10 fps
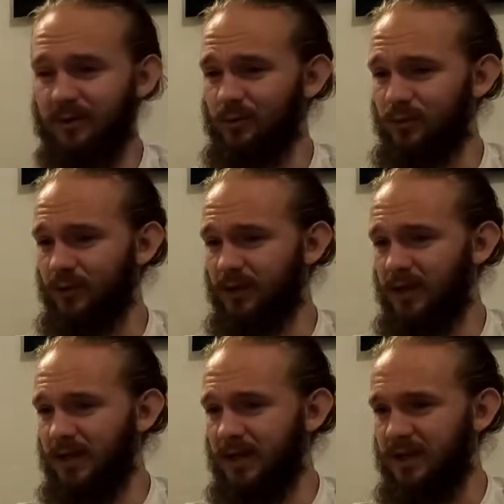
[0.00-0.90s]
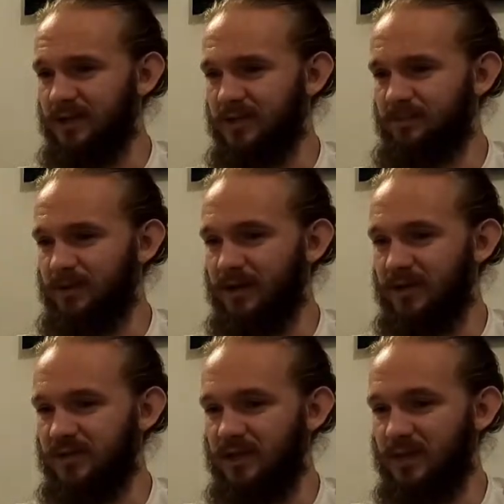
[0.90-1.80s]
little look at this beer
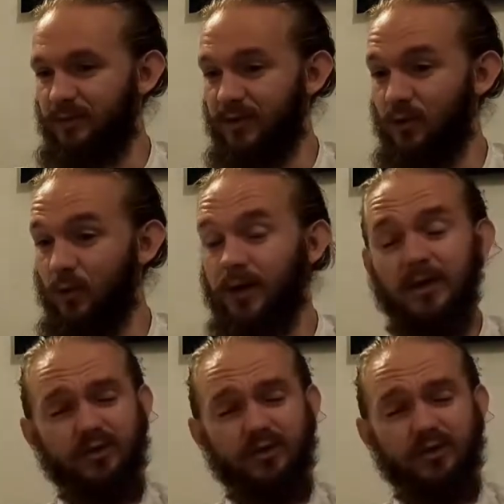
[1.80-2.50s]
and see how we go.